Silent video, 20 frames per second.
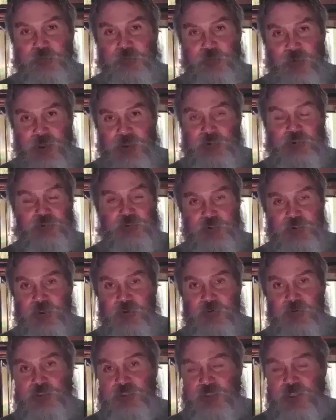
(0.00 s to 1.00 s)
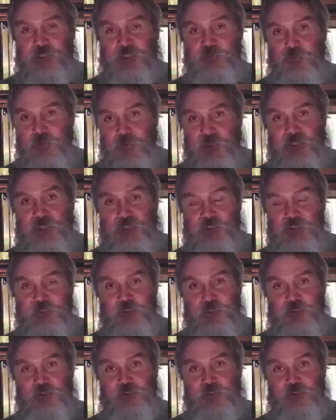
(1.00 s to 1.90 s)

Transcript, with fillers: It is to be God's righteous servant.